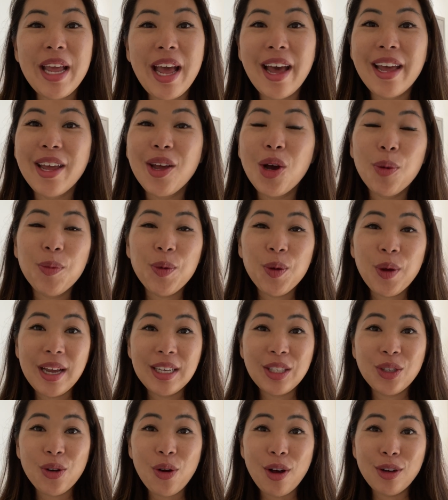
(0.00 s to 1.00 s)
I hope you
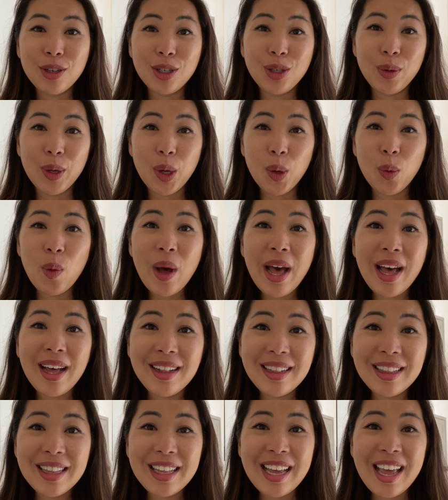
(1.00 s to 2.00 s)
guys are all doing
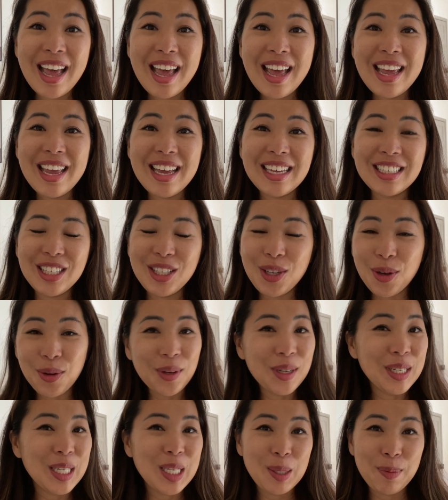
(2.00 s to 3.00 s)
well. It's so
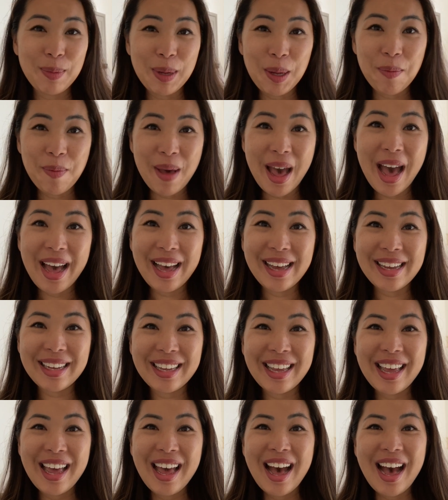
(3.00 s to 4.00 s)
good to be
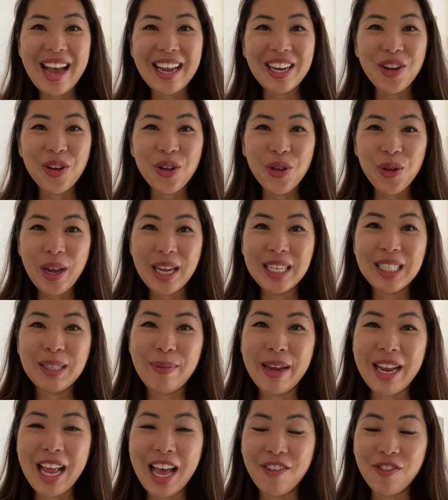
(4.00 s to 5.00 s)
back. I know you guys
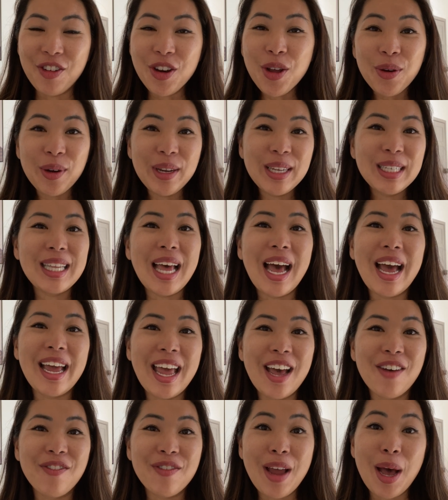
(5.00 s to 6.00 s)
might have noticed I
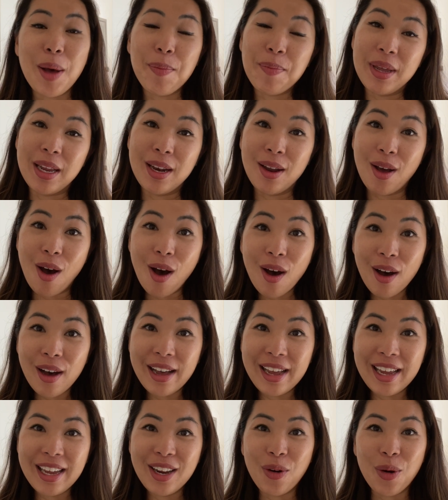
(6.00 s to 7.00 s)
have not been
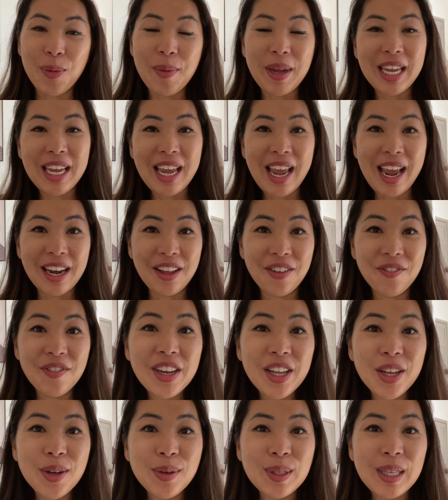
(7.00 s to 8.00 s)
on or making any
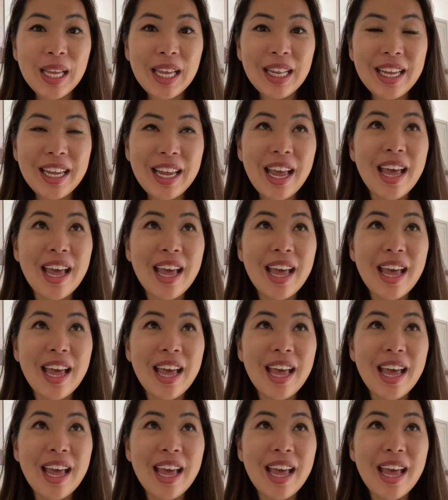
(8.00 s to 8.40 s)
videos lately.